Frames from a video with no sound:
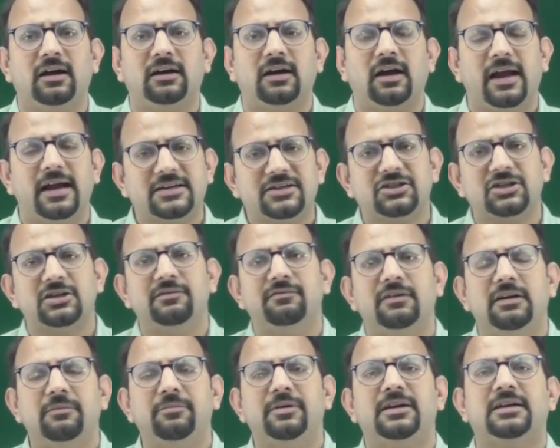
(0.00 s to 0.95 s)
action
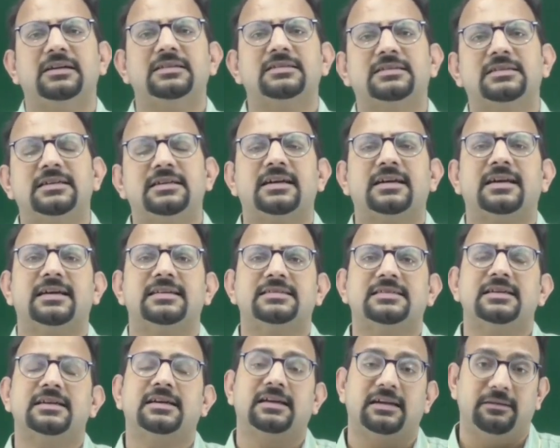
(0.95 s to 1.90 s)
will be considered as
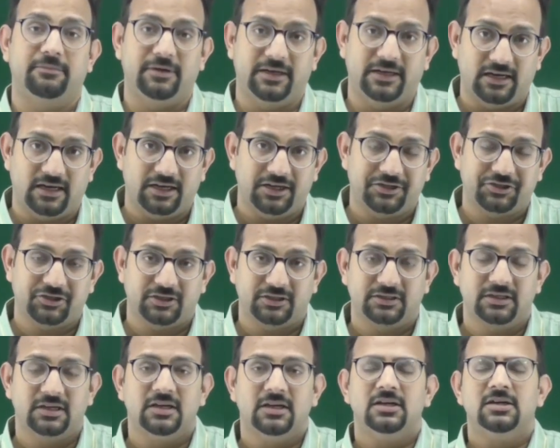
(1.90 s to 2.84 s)
the criminal
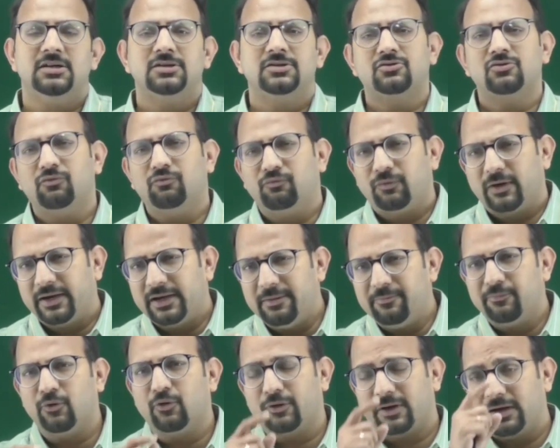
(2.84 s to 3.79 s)
action? So one
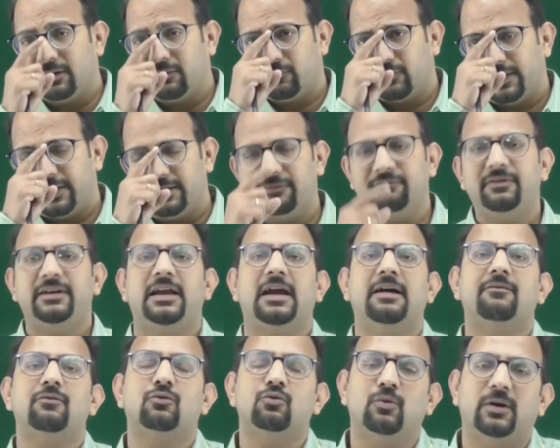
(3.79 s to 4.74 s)
important point we
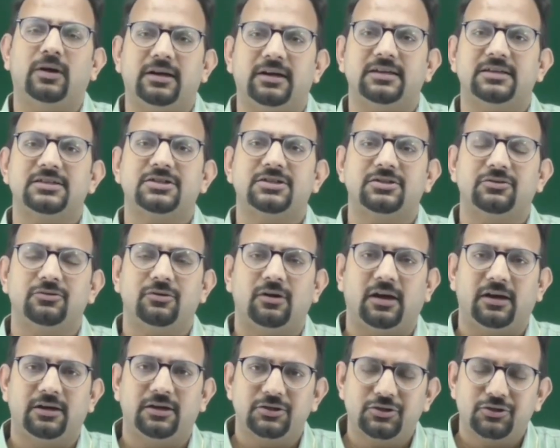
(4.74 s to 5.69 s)
have to
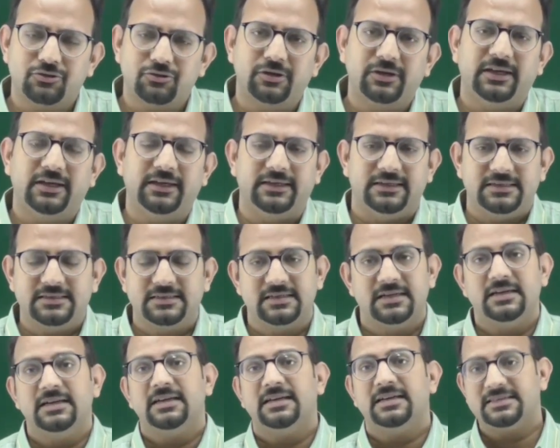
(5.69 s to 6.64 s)
understood is
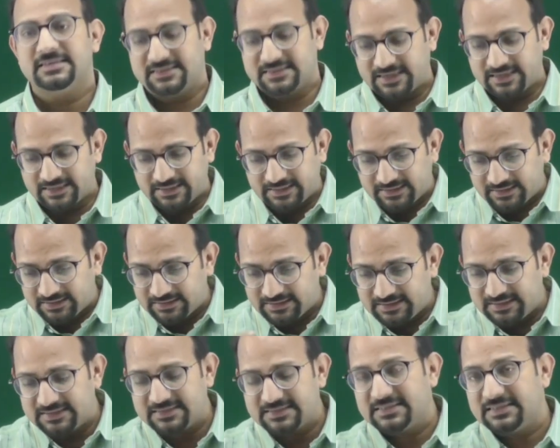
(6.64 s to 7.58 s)

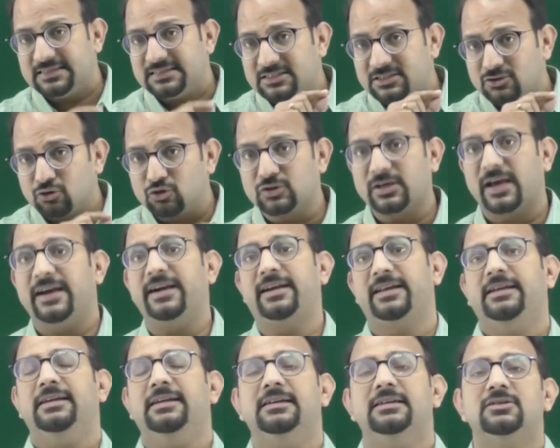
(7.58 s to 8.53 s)
the
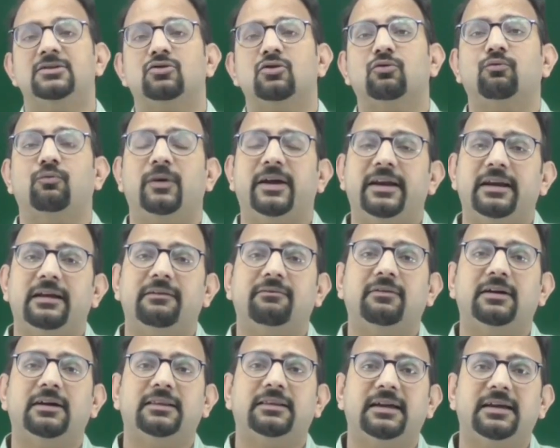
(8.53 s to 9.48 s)
society. So
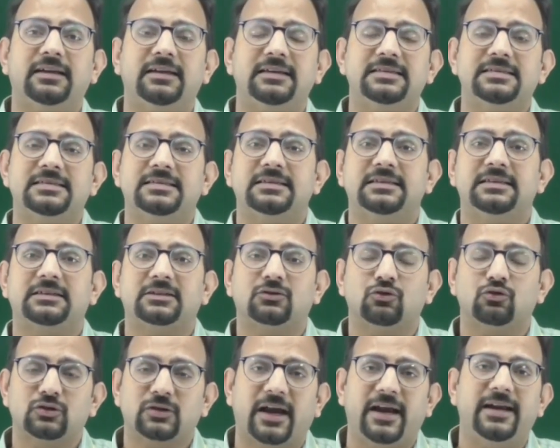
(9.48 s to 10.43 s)
whenever there is
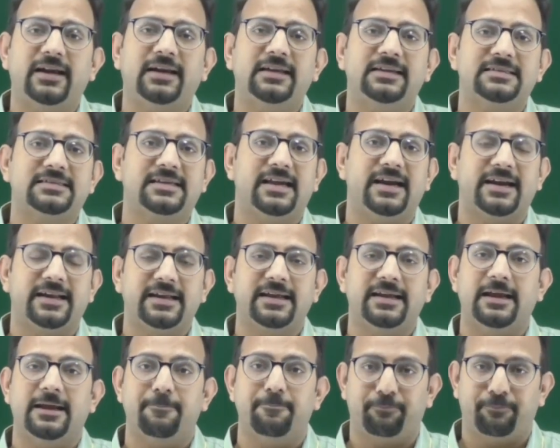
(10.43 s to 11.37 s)
society is
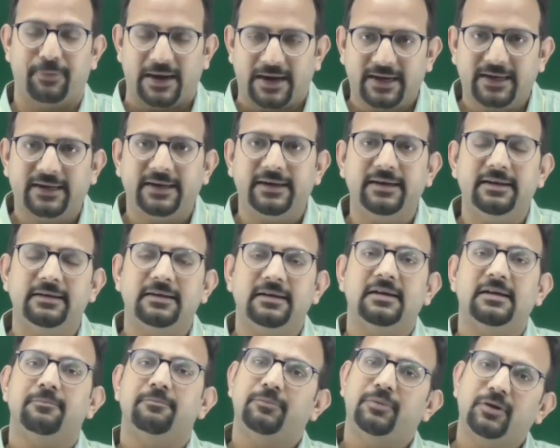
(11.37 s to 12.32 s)
getting impacted
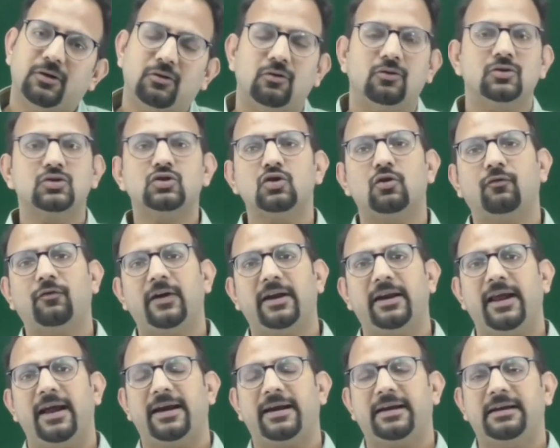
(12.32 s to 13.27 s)
because of
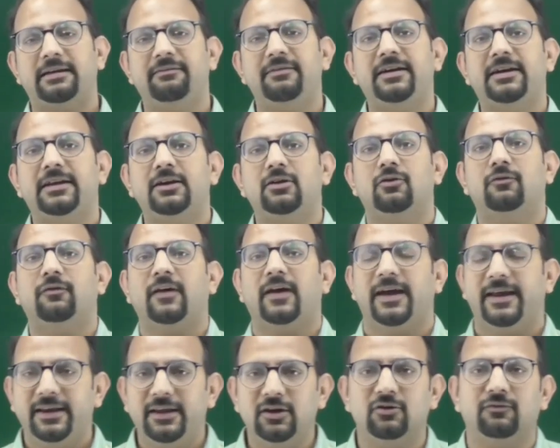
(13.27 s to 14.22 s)
an activity of
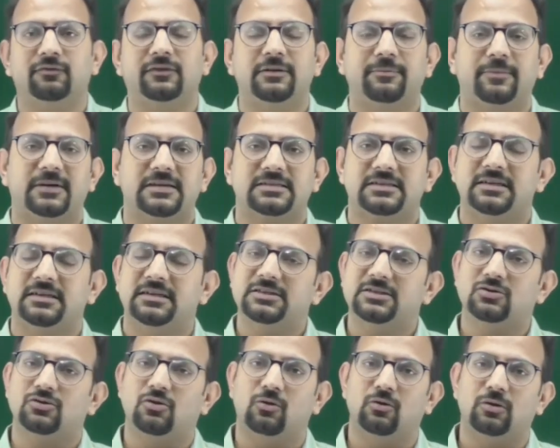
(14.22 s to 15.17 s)
any of the person
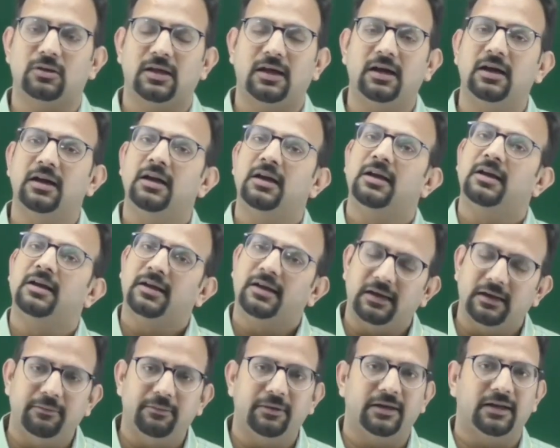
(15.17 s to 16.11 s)
is called the
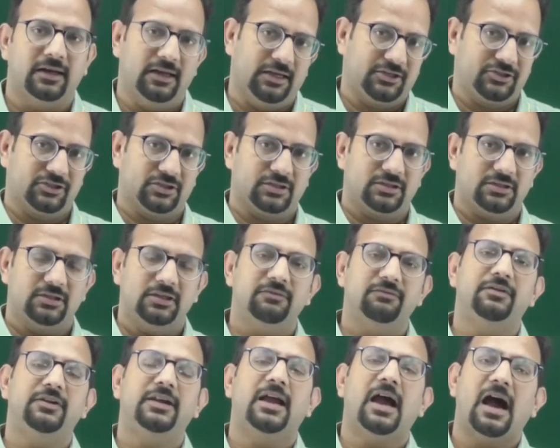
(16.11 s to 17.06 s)
criminal action.
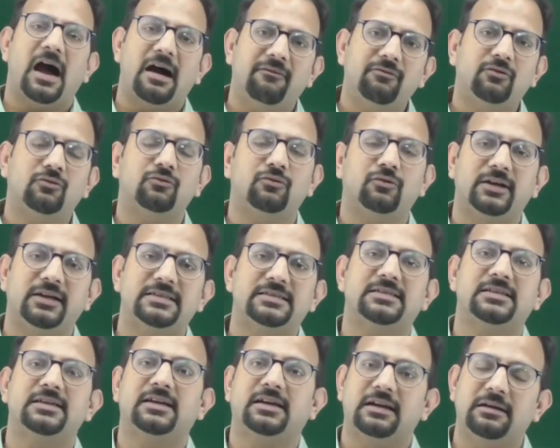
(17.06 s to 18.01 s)
We have to raise
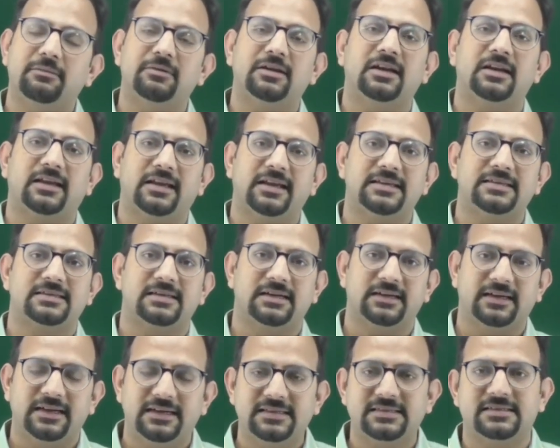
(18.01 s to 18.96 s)
the criminal case
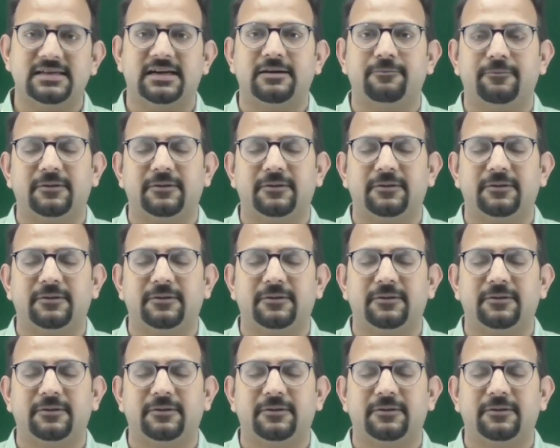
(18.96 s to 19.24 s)
against that